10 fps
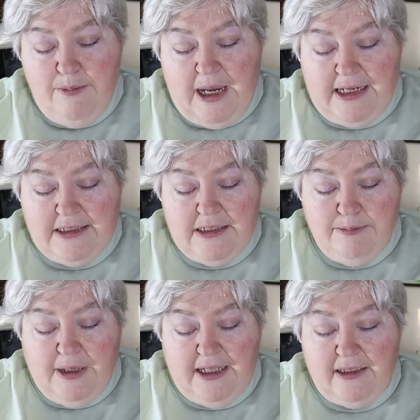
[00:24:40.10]

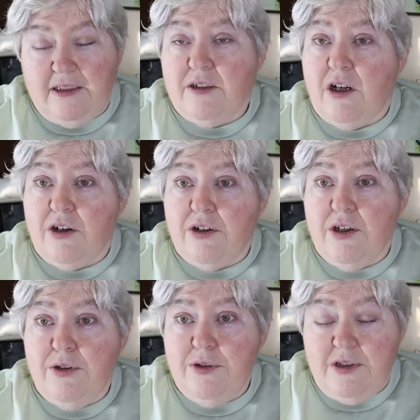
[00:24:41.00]
Painted by
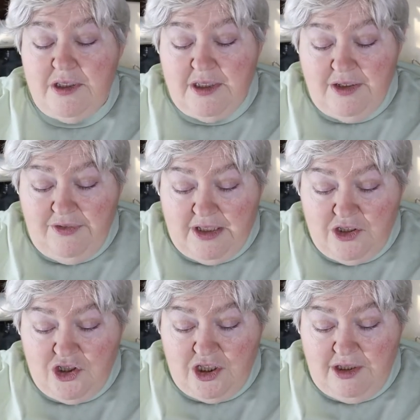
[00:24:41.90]
Leonardo da
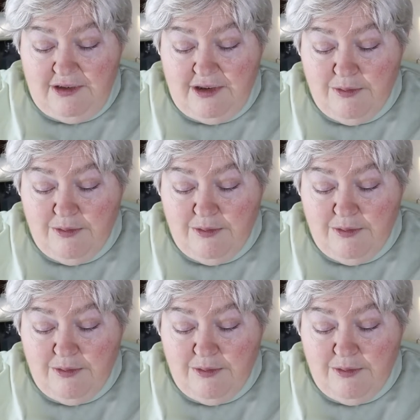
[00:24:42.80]
Vinci,